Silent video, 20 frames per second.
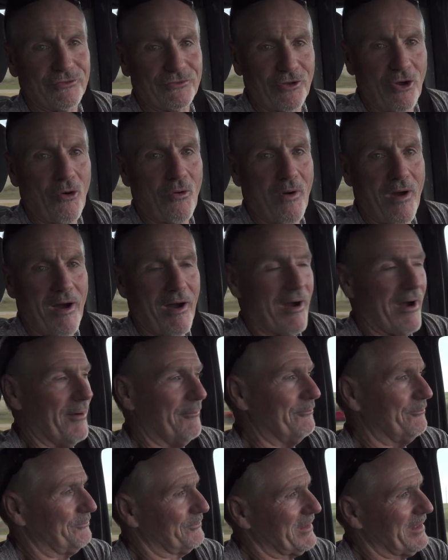So
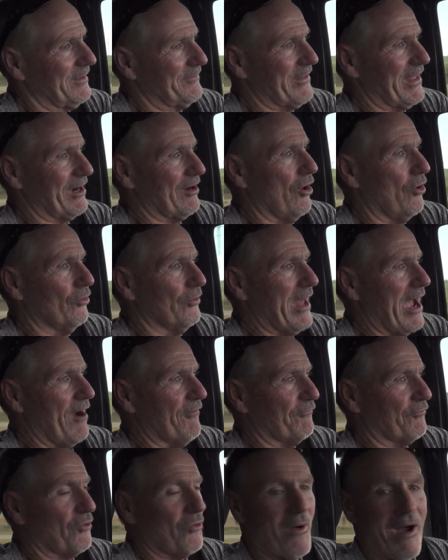that'll hold
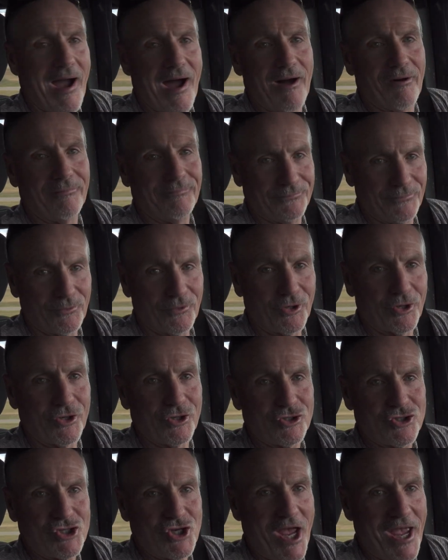out for a while. We're in
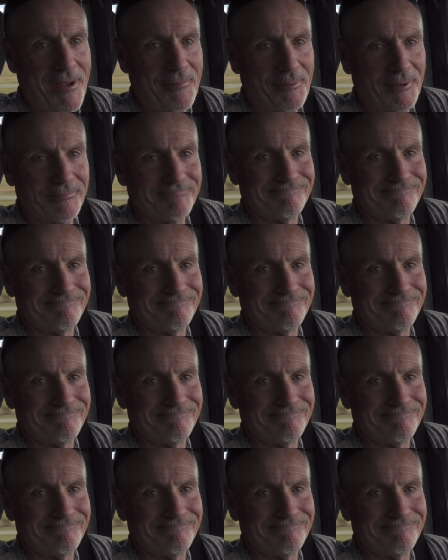good shape.